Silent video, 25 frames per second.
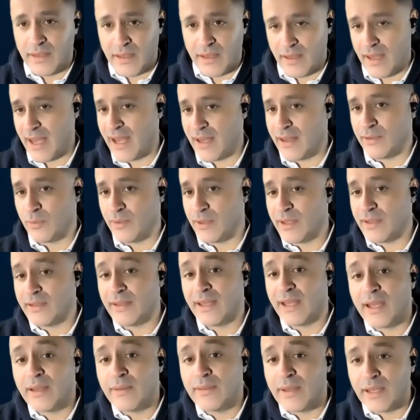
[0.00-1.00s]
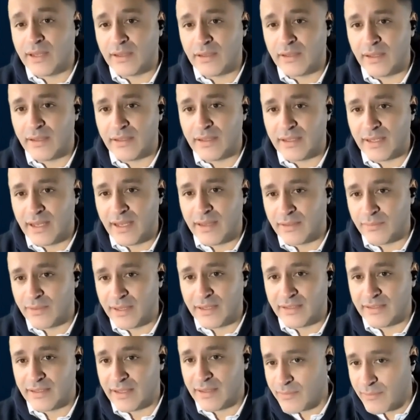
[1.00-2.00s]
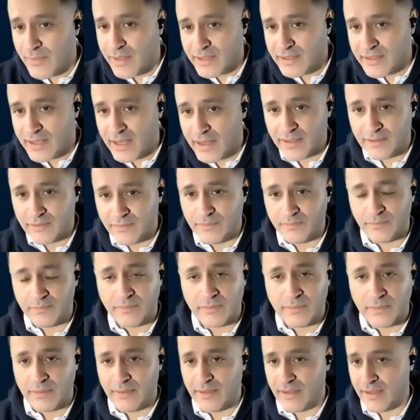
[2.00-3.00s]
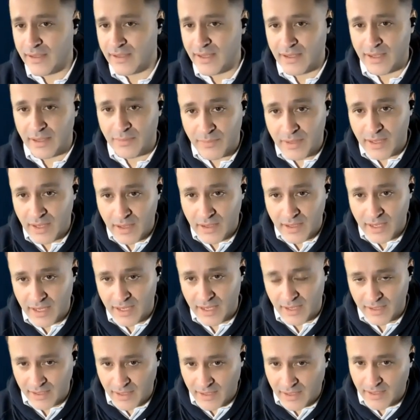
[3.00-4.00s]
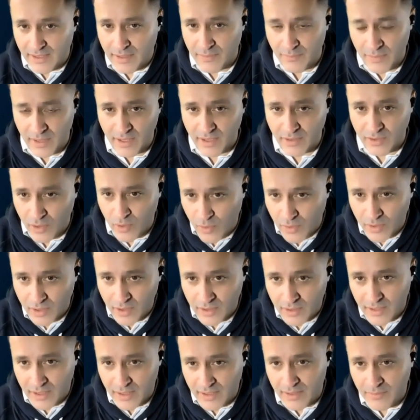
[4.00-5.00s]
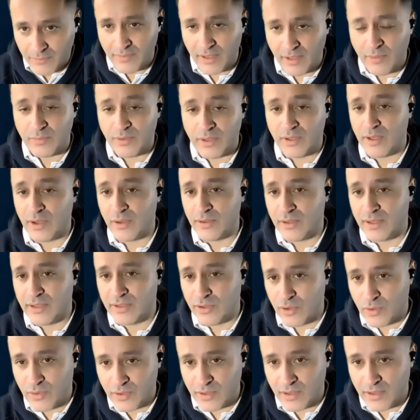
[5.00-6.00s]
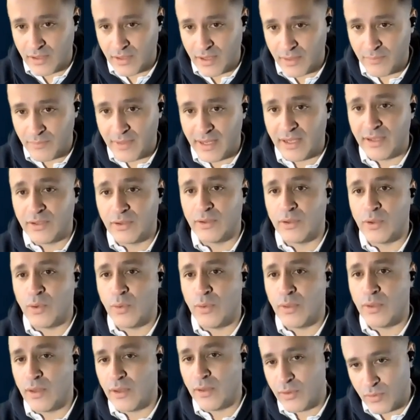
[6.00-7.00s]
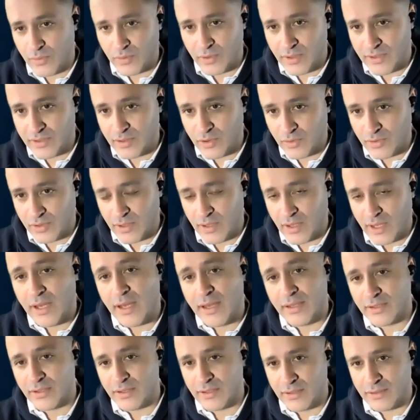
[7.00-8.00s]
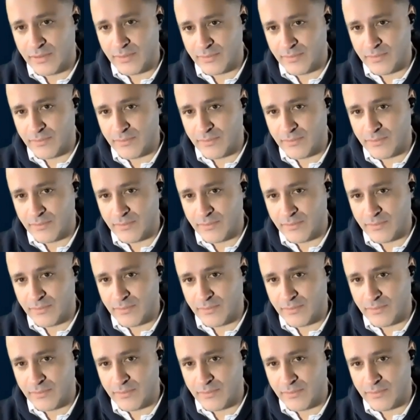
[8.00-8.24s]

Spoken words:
And well, then a record in the database can be that it can be a lead, it can be a donor, it can be a recurring donor, a major donor, or a socializer.